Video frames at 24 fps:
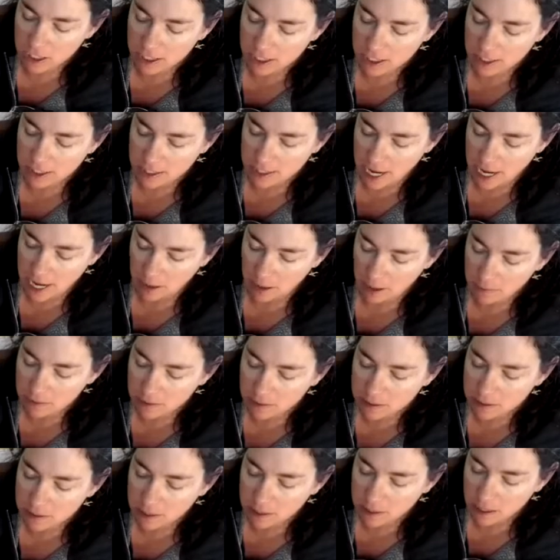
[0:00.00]
of a
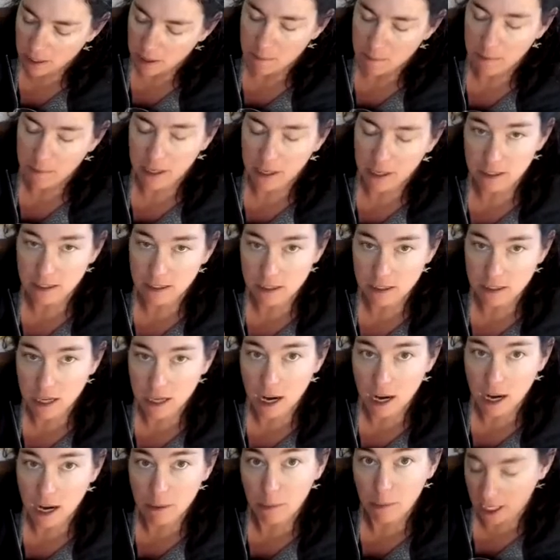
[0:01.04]
long snout,
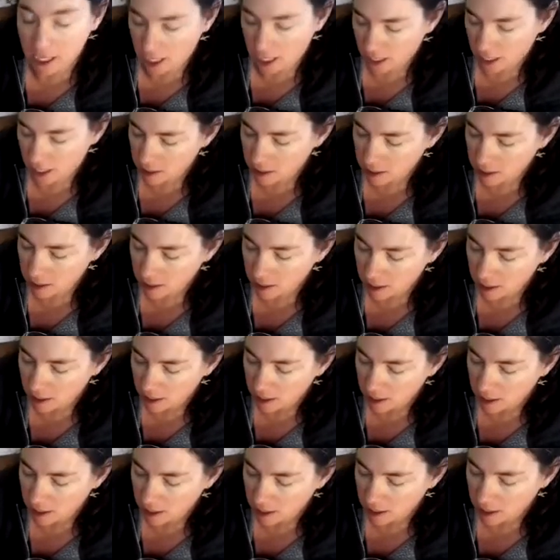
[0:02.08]
but it's
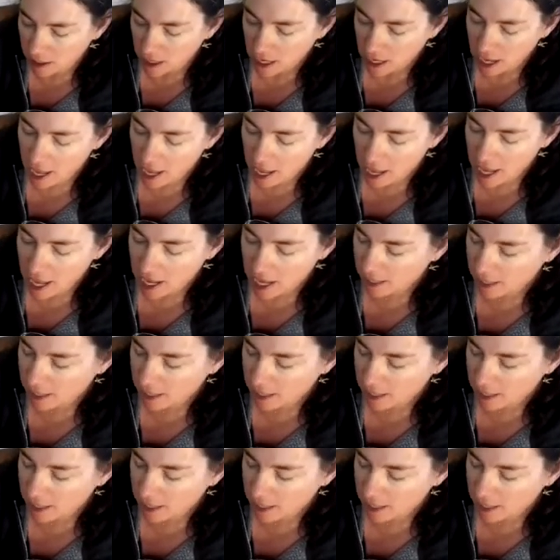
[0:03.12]
not pointed.